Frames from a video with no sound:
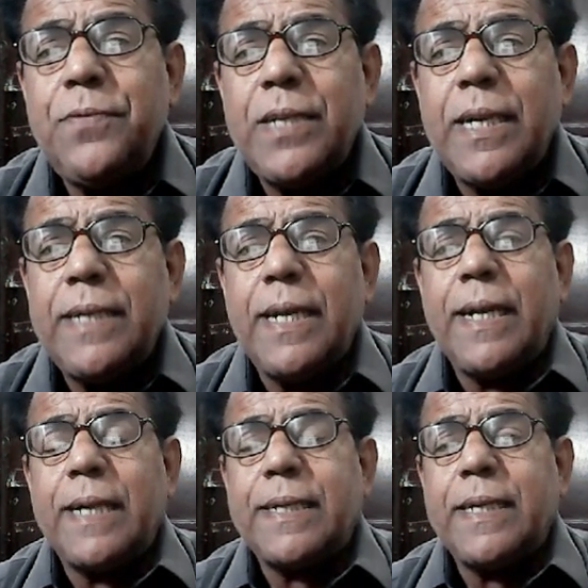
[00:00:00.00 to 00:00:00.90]
we can
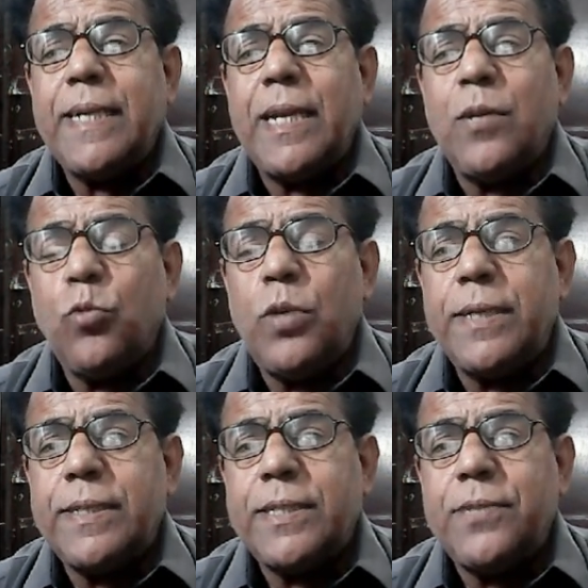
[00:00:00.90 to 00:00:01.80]
directly
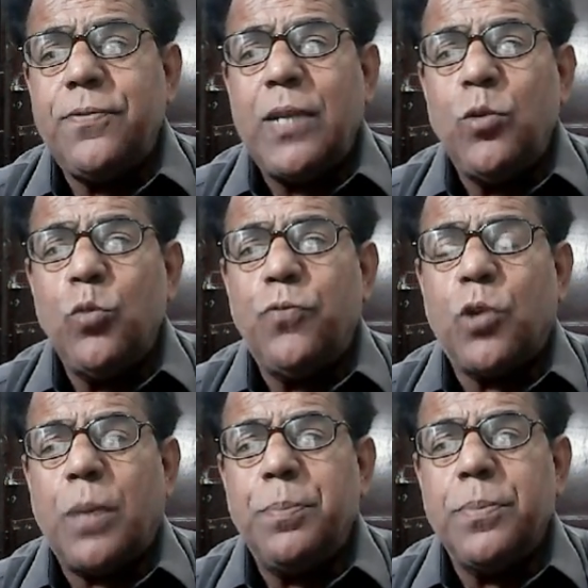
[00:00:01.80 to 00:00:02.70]
calculate its value
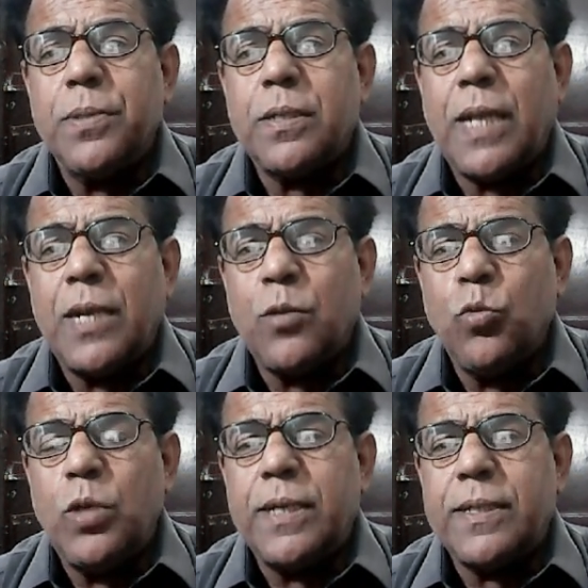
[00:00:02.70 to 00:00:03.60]
from
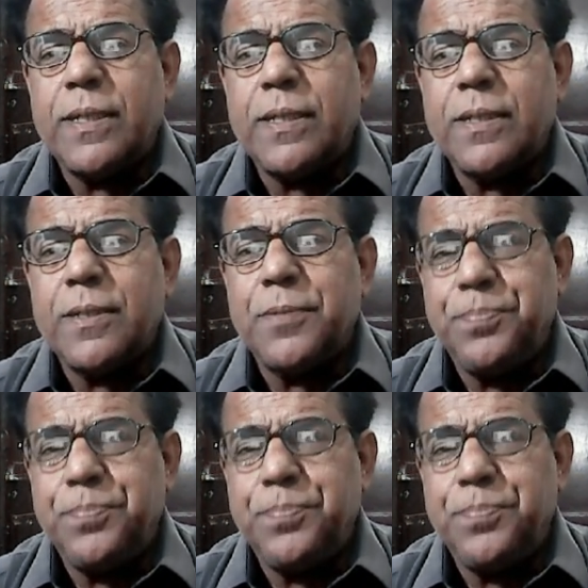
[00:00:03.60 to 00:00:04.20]
calculator,